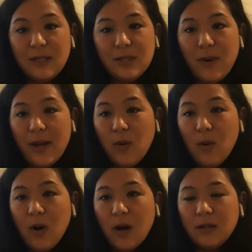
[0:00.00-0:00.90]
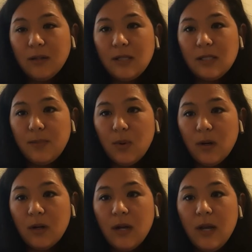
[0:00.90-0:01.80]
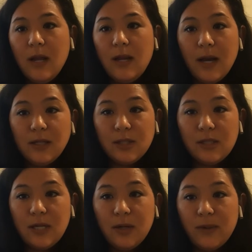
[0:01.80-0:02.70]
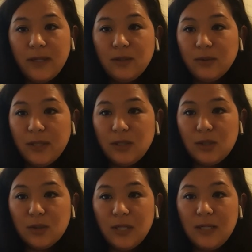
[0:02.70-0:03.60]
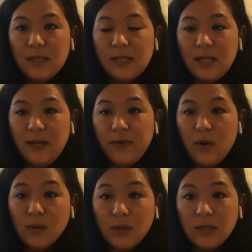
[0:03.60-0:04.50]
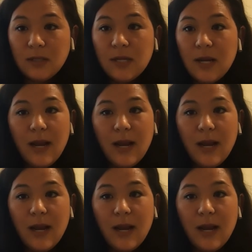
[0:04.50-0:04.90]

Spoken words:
So I wholeheartedly support not just a rental registry in the city of Oakland.